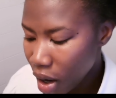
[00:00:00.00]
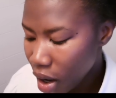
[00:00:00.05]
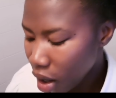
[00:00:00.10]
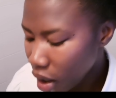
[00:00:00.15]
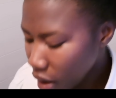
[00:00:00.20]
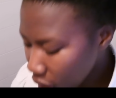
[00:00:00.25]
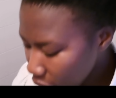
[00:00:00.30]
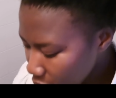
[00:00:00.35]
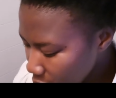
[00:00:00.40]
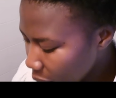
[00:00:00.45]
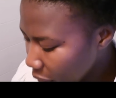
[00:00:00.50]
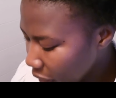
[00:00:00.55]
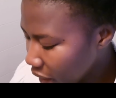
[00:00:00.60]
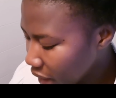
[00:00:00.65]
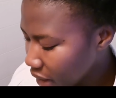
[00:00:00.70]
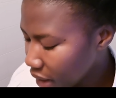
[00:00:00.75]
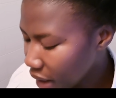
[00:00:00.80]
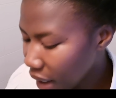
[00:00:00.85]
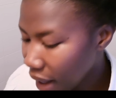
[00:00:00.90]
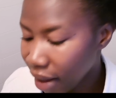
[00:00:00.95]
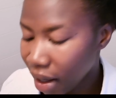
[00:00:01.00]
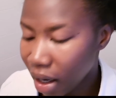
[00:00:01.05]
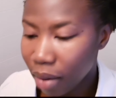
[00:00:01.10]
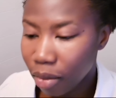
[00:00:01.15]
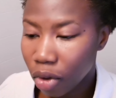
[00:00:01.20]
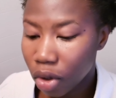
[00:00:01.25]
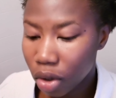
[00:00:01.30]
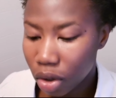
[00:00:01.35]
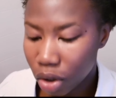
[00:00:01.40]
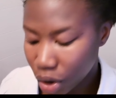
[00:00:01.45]
and then
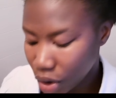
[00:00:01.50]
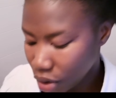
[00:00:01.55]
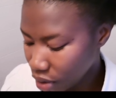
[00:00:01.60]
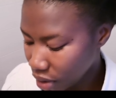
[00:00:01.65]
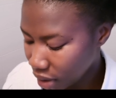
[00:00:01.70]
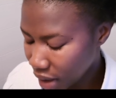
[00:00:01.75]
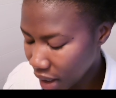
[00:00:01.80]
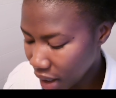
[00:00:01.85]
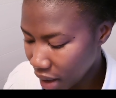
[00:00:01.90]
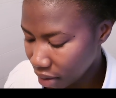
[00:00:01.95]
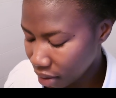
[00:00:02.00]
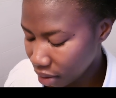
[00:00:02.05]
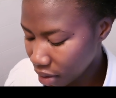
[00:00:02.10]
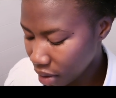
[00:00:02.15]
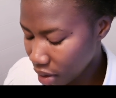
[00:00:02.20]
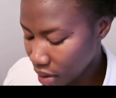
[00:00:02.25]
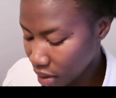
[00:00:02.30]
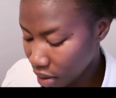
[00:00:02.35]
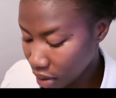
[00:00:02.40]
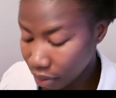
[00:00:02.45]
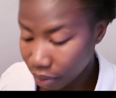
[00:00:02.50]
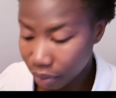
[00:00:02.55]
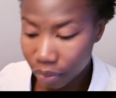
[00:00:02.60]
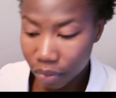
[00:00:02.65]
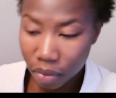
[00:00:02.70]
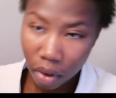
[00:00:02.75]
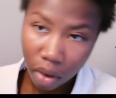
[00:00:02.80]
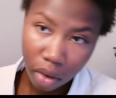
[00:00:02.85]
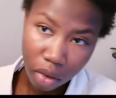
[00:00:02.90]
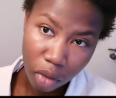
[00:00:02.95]
I'm going to use that on
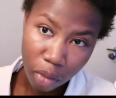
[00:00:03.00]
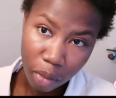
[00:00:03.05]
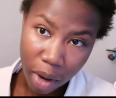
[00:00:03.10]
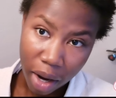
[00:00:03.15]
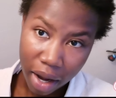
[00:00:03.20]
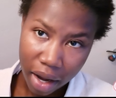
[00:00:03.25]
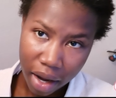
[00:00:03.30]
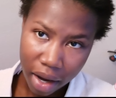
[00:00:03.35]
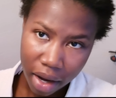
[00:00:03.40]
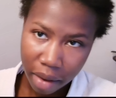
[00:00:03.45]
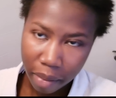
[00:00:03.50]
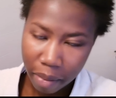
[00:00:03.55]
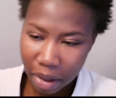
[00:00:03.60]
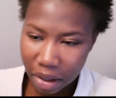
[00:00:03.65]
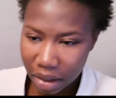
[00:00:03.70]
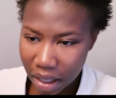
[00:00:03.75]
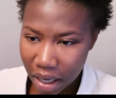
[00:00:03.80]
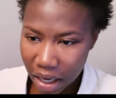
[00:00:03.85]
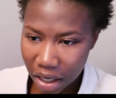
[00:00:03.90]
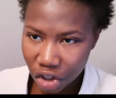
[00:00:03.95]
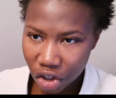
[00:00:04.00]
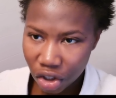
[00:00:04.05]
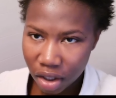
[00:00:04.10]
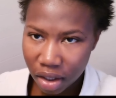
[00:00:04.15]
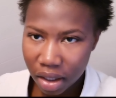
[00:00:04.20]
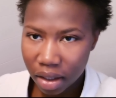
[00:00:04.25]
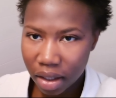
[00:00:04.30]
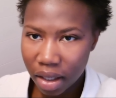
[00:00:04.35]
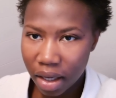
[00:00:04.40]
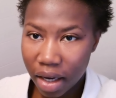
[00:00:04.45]
my head, massage
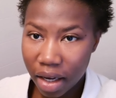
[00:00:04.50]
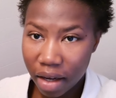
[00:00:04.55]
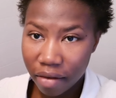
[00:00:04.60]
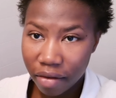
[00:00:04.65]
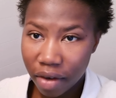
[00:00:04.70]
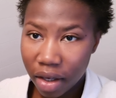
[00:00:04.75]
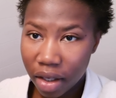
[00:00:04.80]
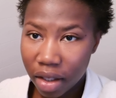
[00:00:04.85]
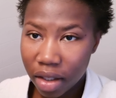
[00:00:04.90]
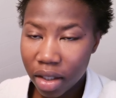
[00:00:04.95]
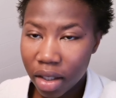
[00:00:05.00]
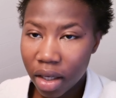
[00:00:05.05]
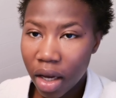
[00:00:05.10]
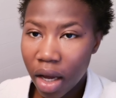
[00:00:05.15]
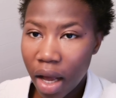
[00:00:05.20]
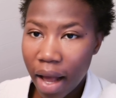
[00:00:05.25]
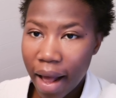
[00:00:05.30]
it, and then leave it,